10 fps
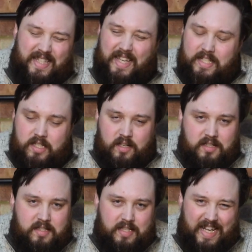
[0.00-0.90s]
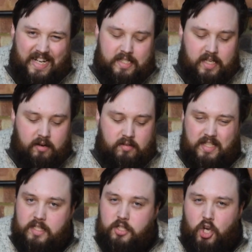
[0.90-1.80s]
they're just, the
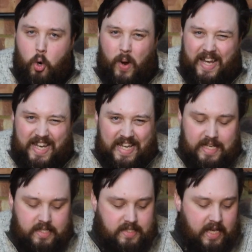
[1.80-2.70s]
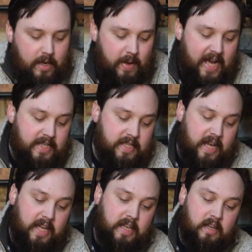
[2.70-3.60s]
dexterity is nowhere near the same as
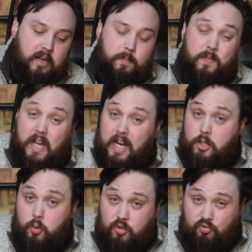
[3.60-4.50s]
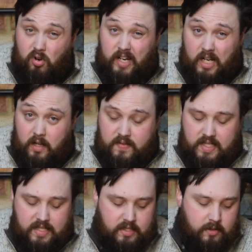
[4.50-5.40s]
an actual dry glove
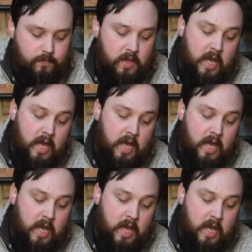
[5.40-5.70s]
system.